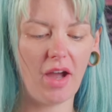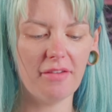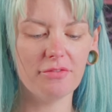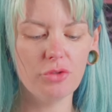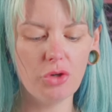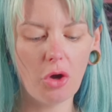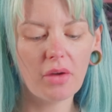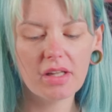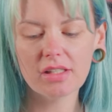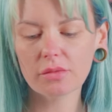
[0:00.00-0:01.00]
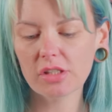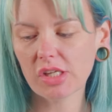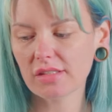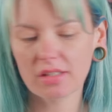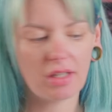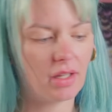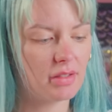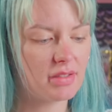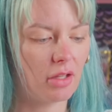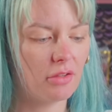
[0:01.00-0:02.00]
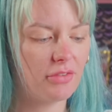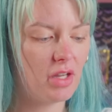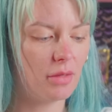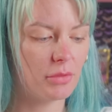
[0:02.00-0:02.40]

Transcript: I have no idea where Jason got the cellophane.